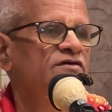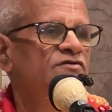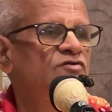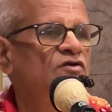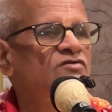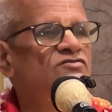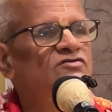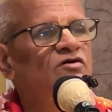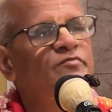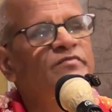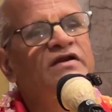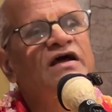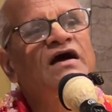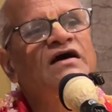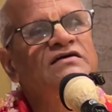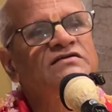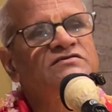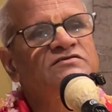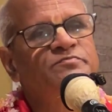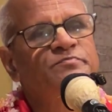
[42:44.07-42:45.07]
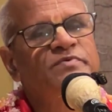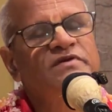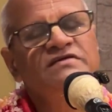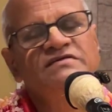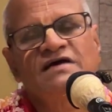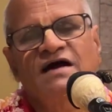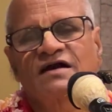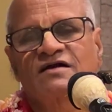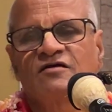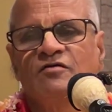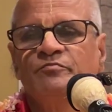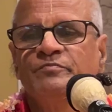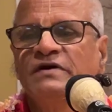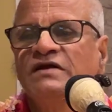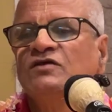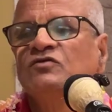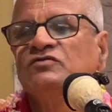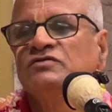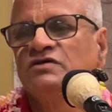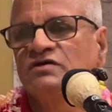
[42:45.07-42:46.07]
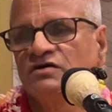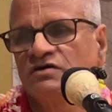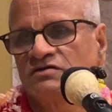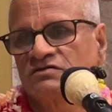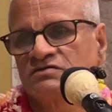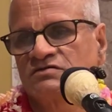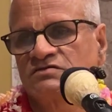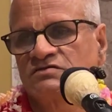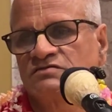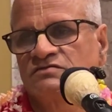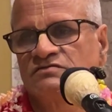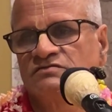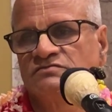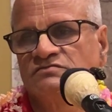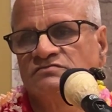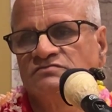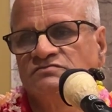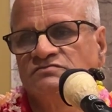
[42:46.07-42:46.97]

He told Yamaraj, please accompany with us.